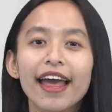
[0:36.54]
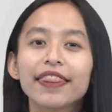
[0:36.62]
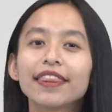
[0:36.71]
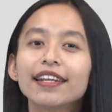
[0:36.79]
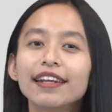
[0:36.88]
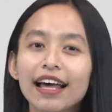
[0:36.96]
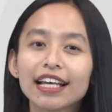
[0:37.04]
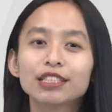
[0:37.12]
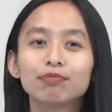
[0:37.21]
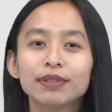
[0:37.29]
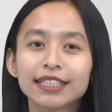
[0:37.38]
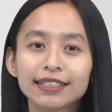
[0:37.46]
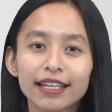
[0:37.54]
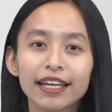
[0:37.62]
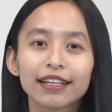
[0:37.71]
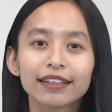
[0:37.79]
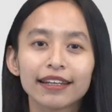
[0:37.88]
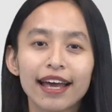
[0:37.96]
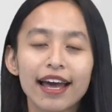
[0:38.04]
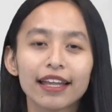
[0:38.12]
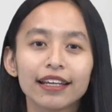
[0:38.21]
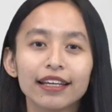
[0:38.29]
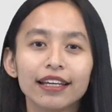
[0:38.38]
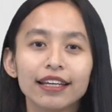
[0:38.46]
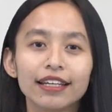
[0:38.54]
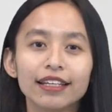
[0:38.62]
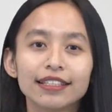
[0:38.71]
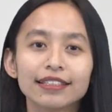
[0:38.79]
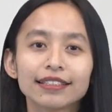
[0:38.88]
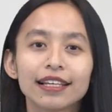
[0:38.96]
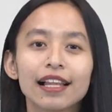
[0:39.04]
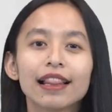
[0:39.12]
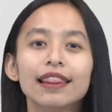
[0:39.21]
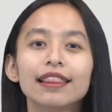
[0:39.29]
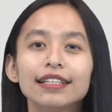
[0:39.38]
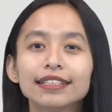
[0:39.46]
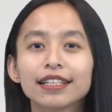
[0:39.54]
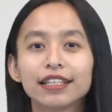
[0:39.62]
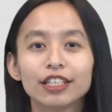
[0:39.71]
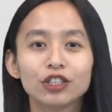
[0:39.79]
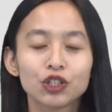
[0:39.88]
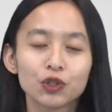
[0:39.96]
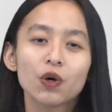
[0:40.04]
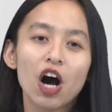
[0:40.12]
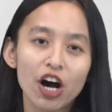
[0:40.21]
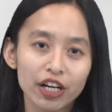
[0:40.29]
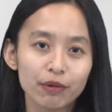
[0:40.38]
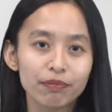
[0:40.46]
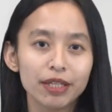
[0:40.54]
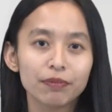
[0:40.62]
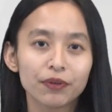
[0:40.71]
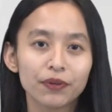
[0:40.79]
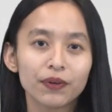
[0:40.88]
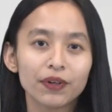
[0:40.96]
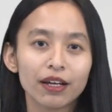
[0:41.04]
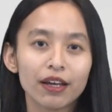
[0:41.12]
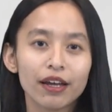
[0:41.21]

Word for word: And the last mistake that is listening to other people.